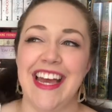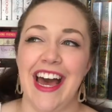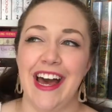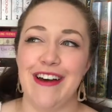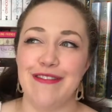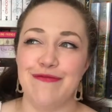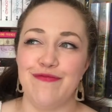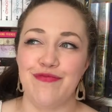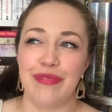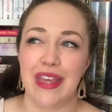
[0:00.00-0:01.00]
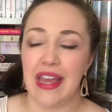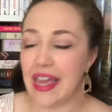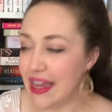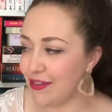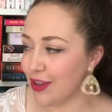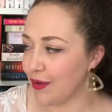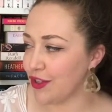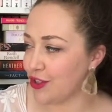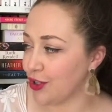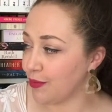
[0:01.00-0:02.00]
um, even though it
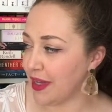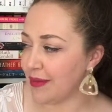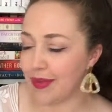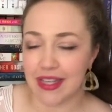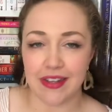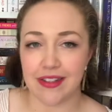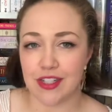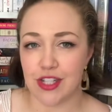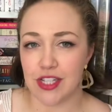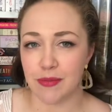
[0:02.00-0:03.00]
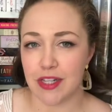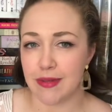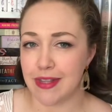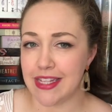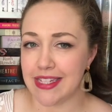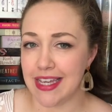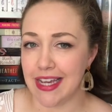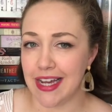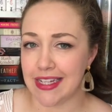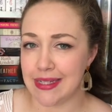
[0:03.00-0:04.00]
should be, because she's supposed to be this
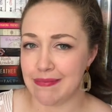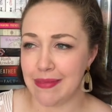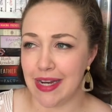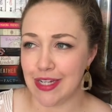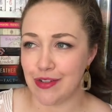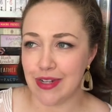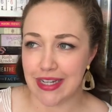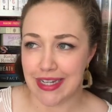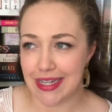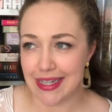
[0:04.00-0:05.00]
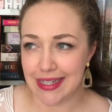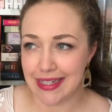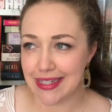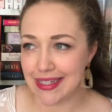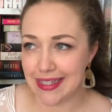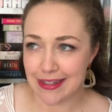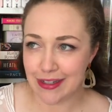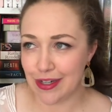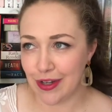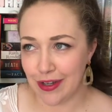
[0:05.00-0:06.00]
kick-ass military,
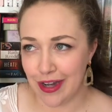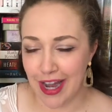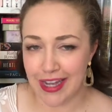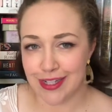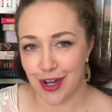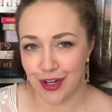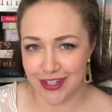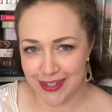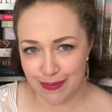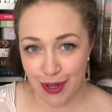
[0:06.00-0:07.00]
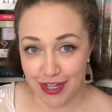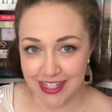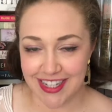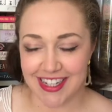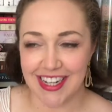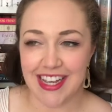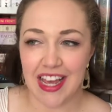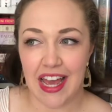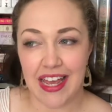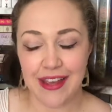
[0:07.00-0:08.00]
you know, highest honored person.
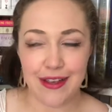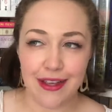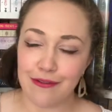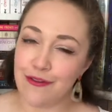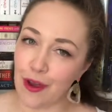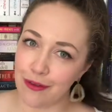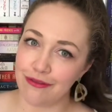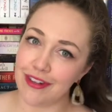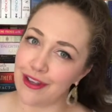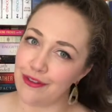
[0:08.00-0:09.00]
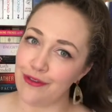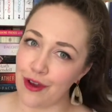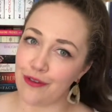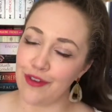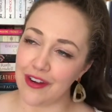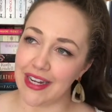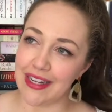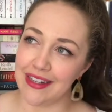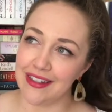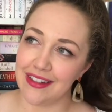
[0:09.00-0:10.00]
It, it felt it felt very,